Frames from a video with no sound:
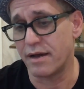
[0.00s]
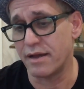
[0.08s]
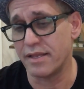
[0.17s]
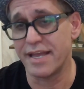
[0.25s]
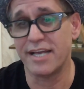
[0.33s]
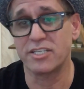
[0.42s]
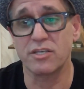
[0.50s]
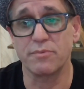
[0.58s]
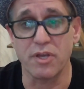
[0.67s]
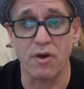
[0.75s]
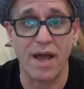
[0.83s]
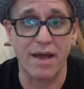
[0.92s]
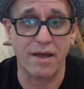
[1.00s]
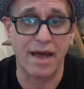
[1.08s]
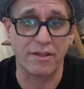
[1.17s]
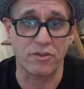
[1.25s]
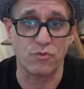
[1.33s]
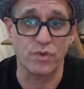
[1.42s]
you ask them,
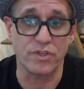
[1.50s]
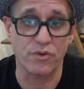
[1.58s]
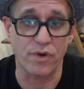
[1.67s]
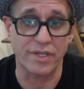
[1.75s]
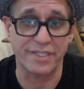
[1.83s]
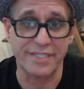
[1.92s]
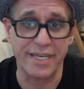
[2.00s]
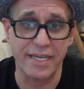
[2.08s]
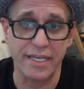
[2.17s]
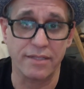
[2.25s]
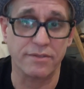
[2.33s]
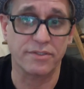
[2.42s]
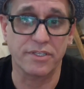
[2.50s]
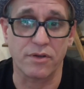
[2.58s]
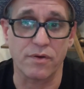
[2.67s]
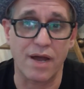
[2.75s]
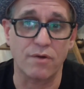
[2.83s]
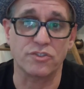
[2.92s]
how did we do on the ticket?
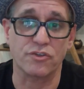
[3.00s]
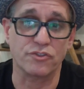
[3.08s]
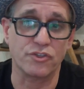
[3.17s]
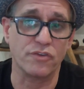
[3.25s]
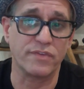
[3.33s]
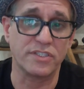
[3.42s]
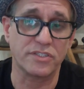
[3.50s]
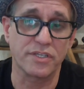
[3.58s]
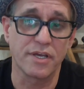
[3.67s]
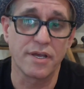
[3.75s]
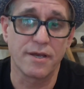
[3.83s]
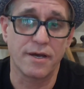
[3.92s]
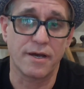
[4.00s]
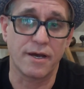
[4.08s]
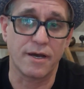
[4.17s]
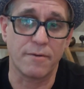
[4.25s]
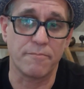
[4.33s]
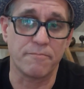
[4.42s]
How was our service?
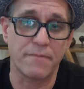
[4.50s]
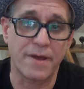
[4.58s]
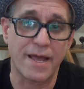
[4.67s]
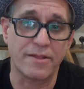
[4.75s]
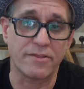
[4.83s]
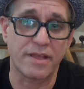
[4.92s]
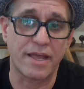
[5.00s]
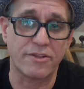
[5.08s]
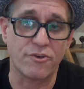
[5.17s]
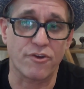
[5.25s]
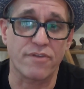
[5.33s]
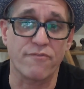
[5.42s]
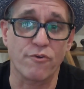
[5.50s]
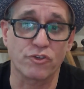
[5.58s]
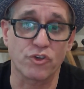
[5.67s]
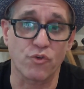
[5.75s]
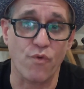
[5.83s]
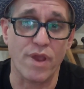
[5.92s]
And your
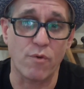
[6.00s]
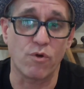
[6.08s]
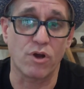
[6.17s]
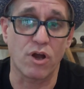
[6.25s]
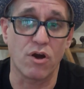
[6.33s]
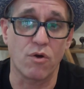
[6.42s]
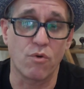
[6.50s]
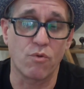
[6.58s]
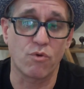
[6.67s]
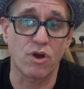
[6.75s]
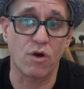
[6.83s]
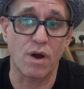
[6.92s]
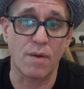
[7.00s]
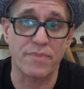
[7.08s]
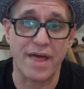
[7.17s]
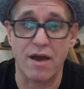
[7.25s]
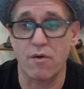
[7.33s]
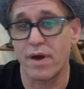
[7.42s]
conversion rate will go up
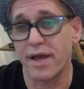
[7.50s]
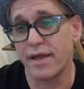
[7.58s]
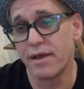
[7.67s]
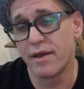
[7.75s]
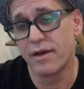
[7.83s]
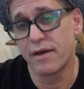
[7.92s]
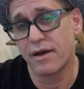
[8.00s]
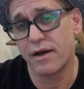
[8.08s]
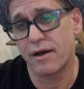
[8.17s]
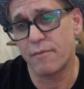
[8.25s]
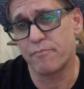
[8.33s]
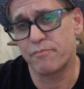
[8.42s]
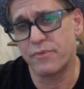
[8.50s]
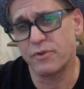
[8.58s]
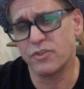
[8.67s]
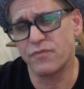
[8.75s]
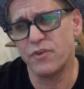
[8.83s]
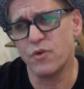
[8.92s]
that way.
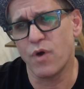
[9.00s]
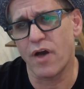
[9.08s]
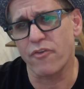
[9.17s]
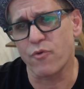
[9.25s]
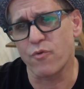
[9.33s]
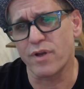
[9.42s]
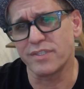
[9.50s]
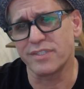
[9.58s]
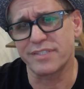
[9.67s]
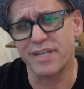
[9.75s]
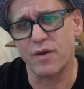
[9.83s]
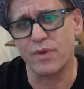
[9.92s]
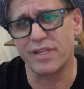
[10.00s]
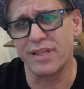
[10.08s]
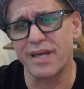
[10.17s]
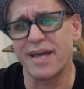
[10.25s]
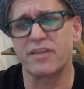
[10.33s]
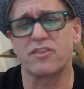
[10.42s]
There's a few other ones that we
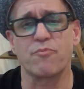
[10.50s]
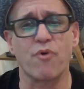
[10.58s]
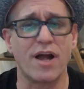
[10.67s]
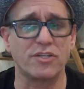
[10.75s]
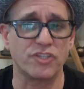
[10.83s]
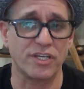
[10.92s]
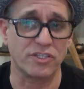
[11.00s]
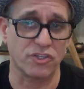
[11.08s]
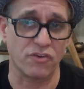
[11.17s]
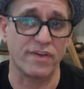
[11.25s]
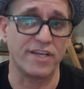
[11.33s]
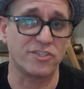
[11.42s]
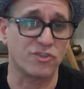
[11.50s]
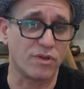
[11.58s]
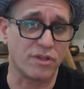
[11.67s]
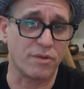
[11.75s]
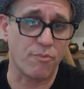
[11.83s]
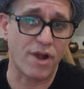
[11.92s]
like. The project survey. So
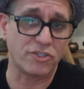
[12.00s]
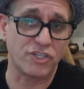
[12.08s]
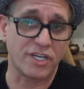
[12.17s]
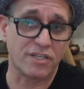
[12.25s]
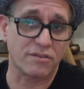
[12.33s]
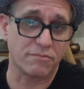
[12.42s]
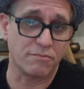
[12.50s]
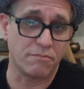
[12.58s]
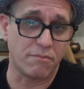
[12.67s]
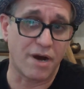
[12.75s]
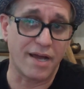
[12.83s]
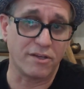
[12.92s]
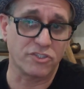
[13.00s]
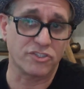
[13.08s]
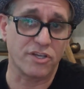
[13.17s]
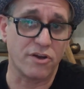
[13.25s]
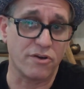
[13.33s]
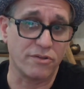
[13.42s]
on a project
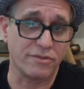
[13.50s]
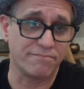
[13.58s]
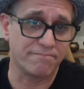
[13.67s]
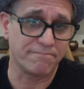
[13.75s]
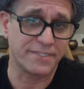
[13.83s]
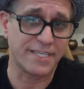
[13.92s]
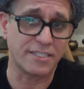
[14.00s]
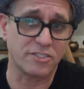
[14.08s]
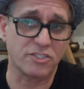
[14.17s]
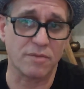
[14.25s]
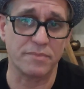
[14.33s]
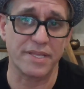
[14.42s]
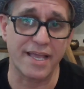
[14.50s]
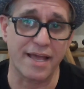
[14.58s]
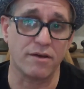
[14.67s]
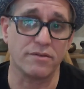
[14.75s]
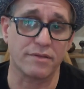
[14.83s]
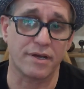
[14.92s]
milestone, send something
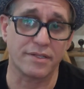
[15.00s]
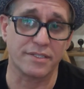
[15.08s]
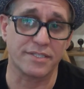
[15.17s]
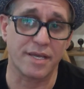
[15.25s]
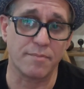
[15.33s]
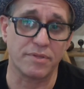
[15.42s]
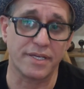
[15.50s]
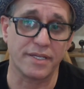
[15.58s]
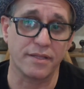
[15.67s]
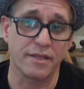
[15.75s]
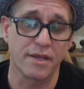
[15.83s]
out on a template,